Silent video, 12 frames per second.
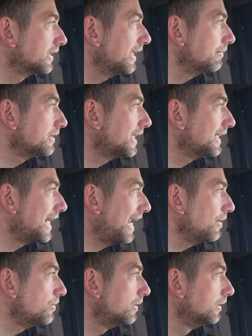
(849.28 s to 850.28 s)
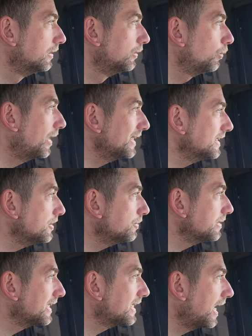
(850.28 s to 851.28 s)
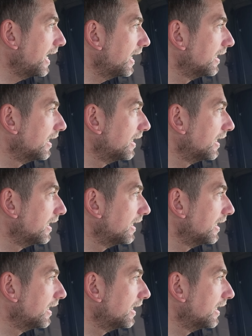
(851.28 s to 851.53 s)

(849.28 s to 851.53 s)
he emptying now? Why is he opening that?